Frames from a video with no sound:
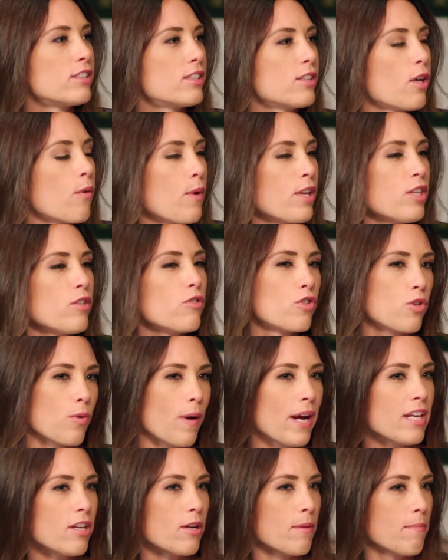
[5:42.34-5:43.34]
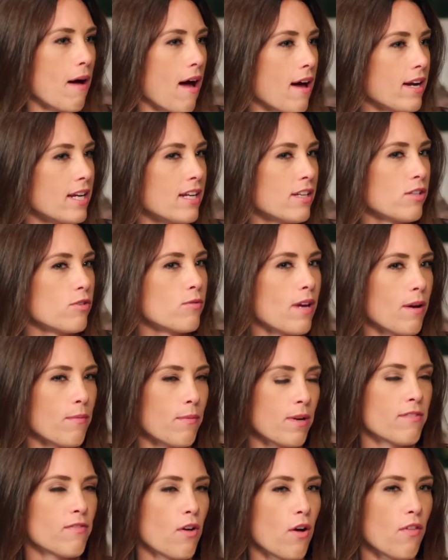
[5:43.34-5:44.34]
So when you train your body and you get
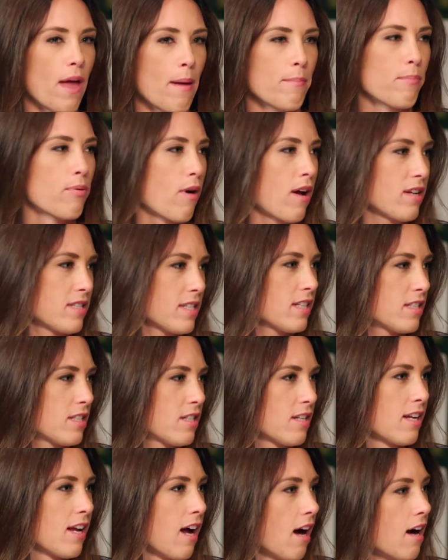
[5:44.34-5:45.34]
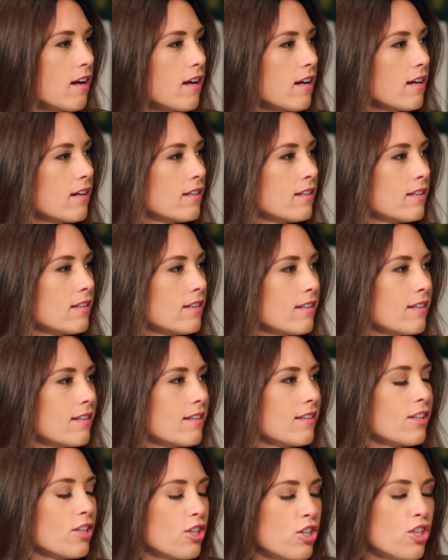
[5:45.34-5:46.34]
rid of all that processed gunk,
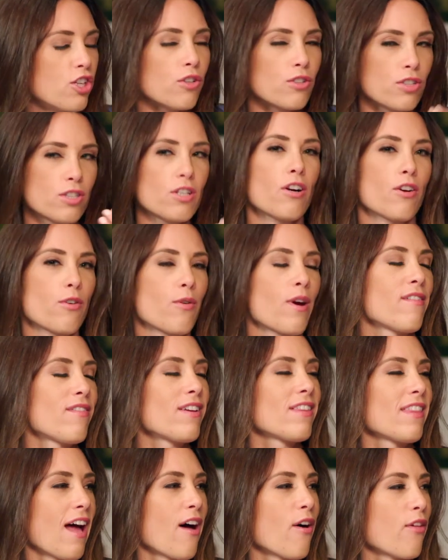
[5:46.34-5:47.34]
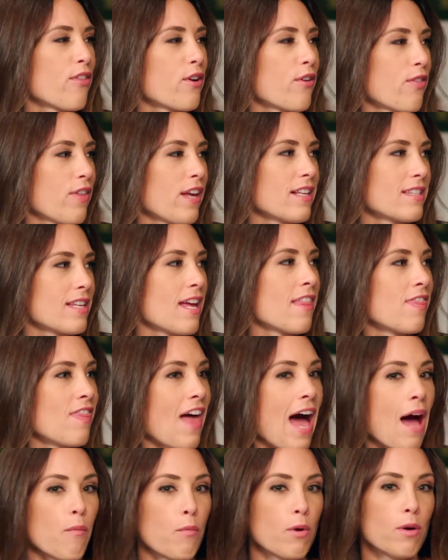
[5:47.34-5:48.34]
you'll start craving the healthier things, and
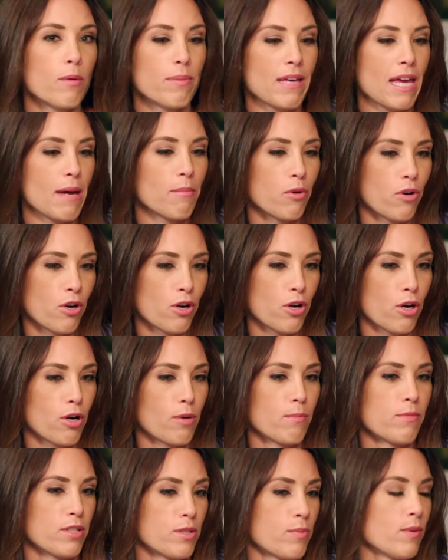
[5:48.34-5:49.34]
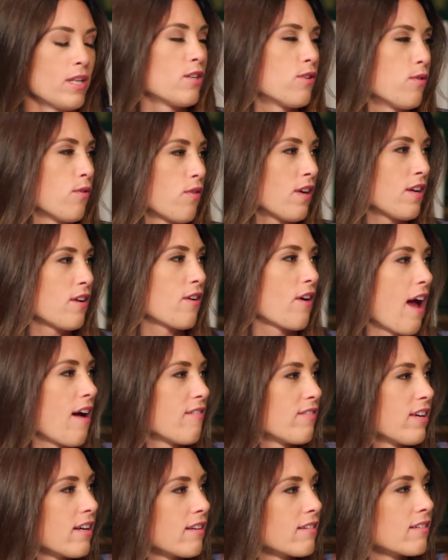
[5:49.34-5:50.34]
that will be able to curb the sweet tooth that you're
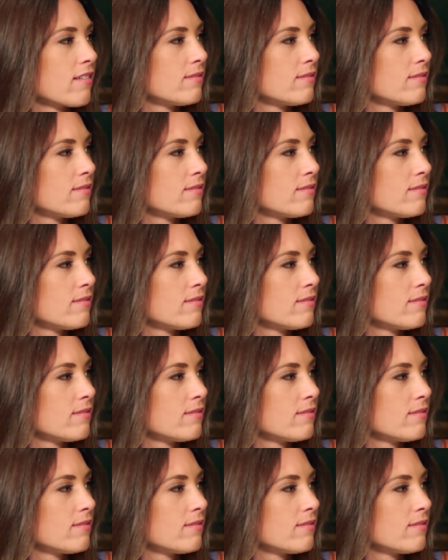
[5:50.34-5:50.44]
having.